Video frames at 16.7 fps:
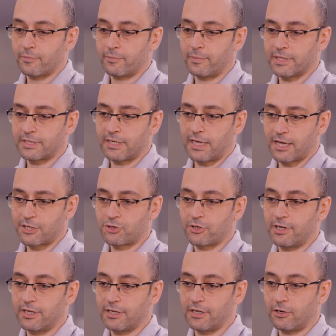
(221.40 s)
But
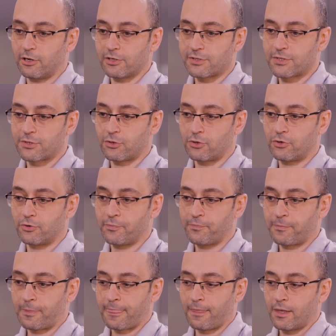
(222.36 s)
actually also
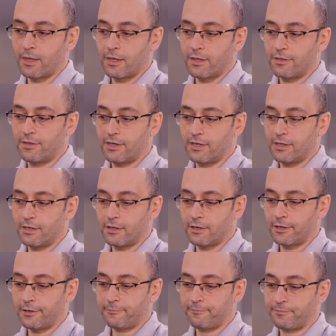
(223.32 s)

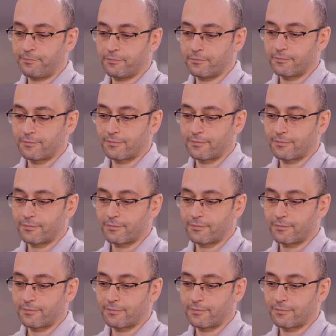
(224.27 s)
I